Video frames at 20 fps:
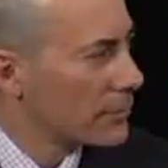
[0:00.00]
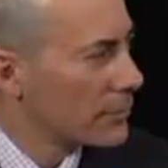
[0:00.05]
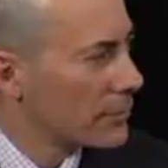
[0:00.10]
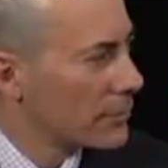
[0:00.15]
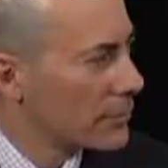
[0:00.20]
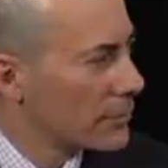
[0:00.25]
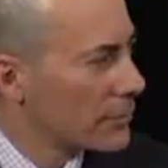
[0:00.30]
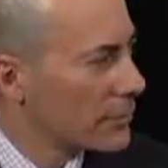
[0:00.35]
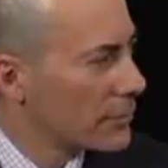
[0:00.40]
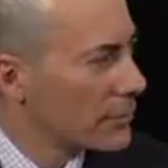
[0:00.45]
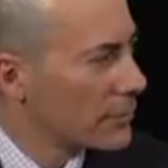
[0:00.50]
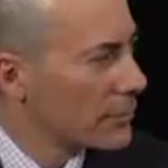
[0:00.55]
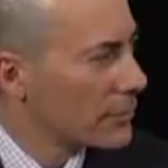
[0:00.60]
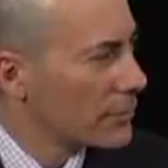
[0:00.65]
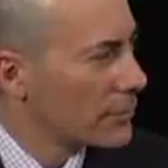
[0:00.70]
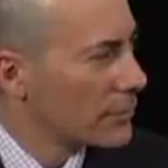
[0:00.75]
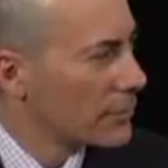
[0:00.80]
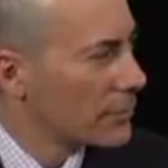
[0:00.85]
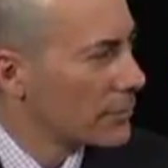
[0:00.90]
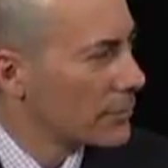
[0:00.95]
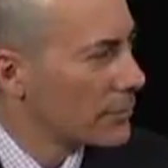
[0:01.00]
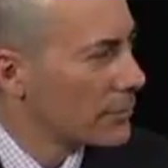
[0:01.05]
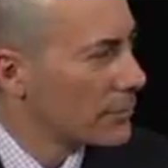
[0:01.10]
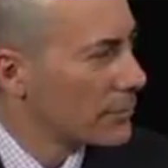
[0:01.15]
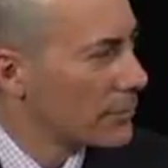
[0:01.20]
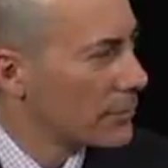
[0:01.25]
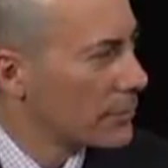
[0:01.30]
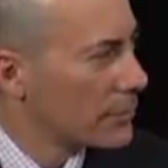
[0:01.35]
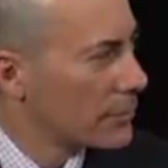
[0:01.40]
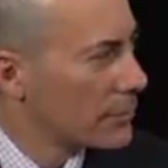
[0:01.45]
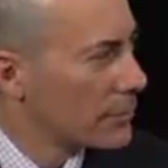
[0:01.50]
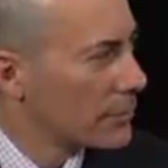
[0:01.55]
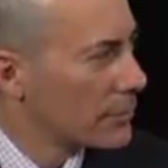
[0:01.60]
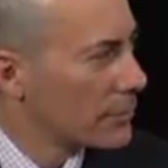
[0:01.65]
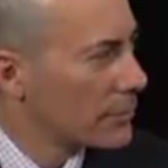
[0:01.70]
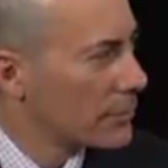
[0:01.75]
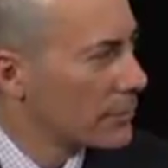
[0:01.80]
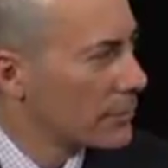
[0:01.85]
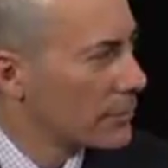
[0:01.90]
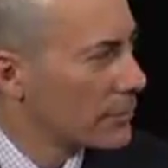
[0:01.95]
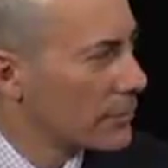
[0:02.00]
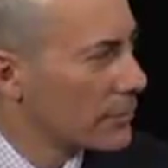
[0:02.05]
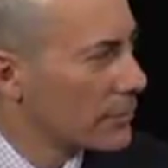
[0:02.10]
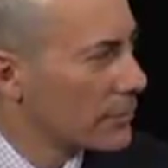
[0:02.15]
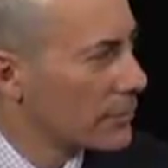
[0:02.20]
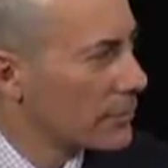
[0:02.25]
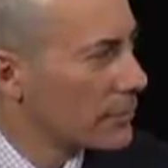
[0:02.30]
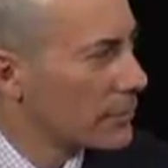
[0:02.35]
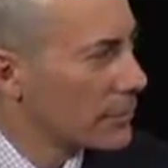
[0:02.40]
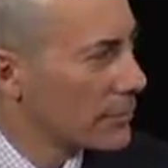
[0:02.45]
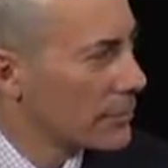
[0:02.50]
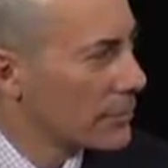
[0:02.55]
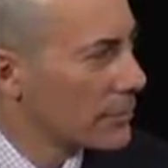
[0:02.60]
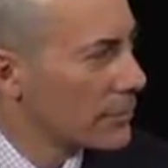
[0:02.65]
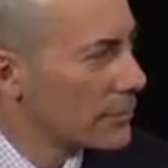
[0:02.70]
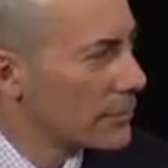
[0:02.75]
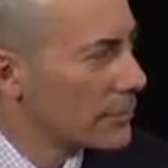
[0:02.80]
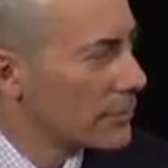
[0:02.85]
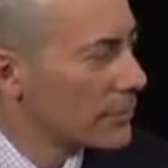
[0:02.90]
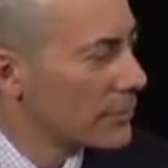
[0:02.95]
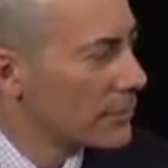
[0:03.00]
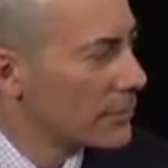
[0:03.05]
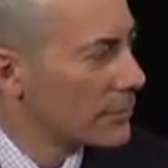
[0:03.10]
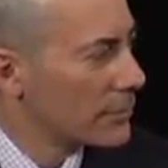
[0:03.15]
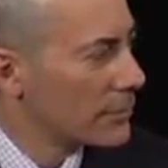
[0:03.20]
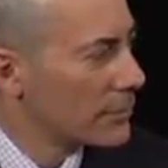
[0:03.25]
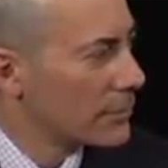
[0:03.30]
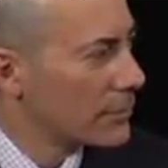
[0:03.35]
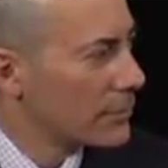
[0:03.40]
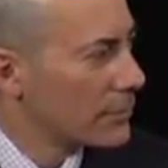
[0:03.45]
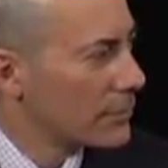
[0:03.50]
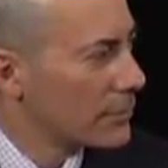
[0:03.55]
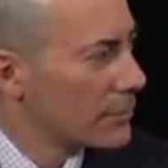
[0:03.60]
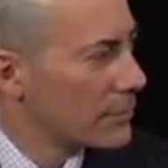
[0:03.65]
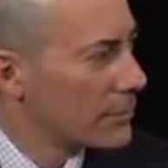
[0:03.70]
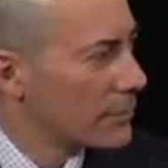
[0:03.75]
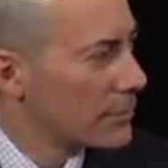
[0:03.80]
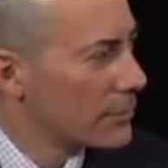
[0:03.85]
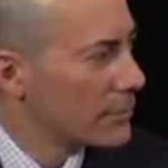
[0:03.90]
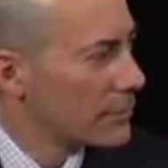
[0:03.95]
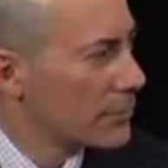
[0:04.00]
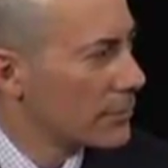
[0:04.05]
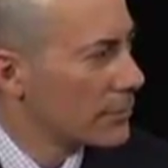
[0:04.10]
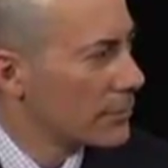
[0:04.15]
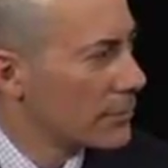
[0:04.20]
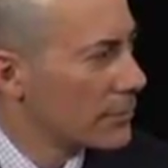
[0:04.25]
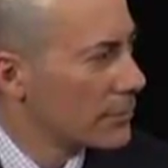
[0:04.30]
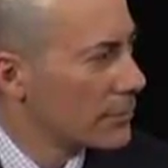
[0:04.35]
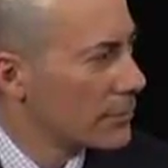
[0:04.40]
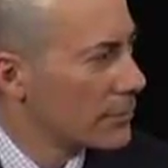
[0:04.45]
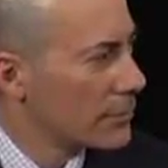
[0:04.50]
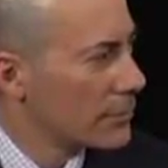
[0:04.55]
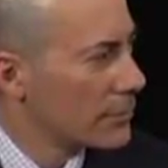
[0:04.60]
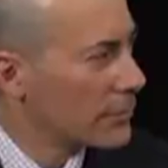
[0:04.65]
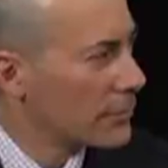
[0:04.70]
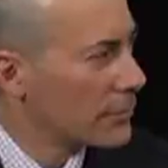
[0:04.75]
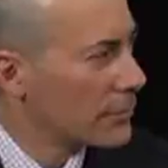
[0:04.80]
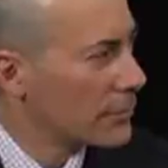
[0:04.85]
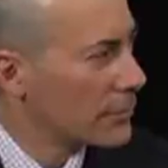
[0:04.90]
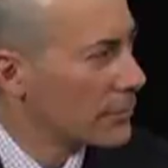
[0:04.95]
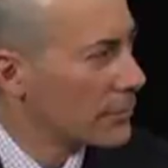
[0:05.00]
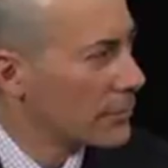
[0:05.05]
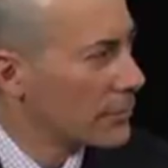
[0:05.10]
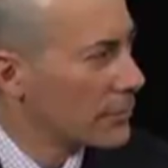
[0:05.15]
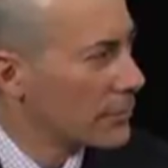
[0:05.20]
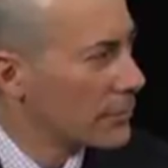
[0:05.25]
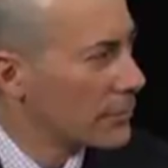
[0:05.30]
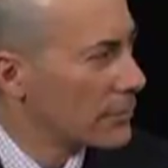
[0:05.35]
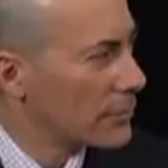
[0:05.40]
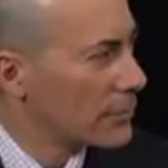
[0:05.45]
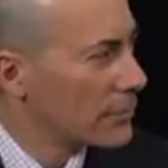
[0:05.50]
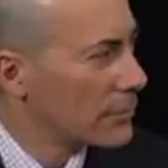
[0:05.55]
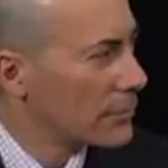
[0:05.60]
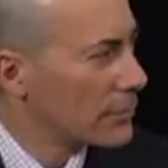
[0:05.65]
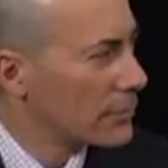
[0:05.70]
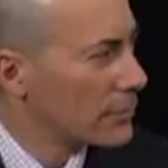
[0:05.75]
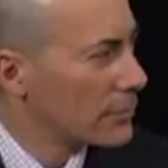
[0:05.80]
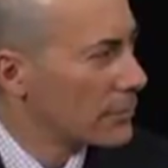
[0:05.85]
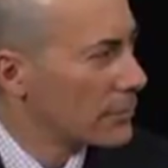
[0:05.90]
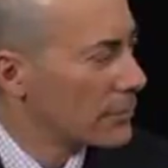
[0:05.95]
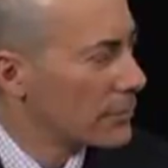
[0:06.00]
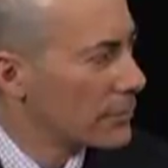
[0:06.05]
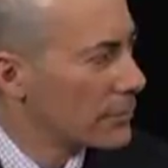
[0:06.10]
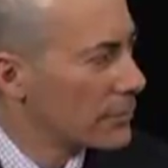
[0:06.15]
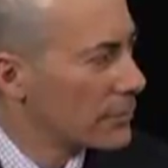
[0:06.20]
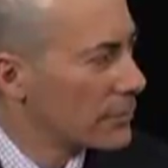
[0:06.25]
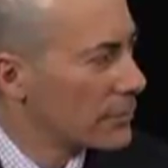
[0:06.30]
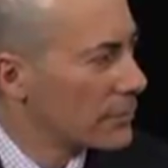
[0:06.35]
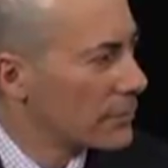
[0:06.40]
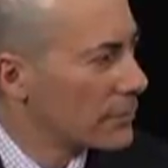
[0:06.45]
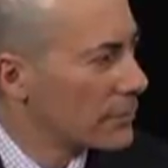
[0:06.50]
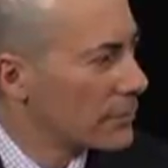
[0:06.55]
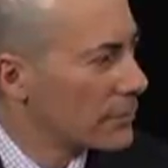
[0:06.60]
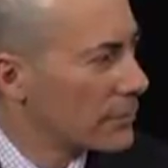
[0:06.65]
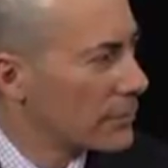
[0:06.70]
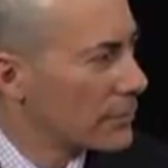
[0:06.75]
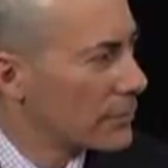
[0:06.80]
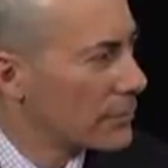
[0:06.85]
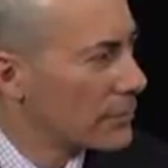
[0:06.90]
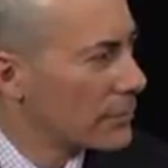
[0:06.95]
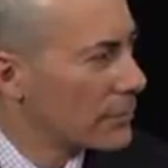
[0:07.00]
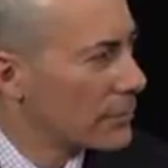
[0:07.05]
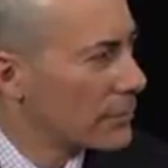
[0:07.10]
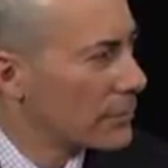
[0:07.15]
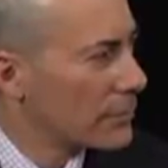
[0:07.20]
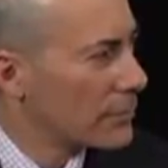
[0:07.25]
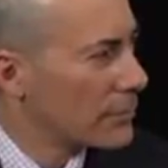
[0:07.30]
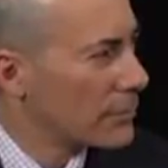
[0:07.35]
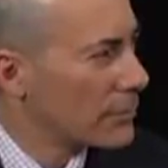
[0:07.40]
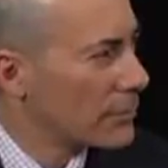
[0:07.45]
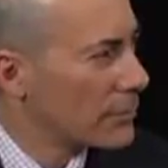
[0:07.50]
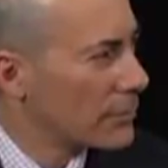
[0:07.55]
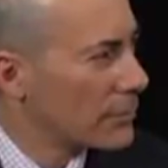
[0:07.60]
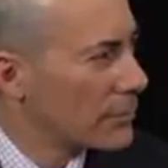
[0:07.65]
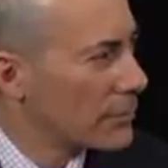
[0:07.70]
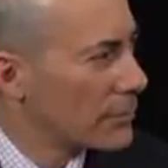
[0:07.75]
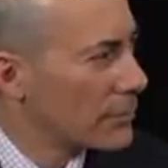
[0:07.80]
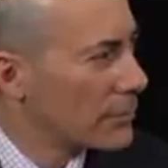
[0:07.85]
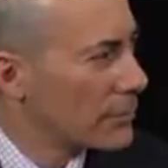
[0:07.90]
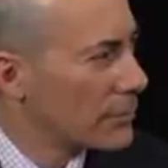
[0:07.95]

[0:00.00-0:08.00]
(not speaking)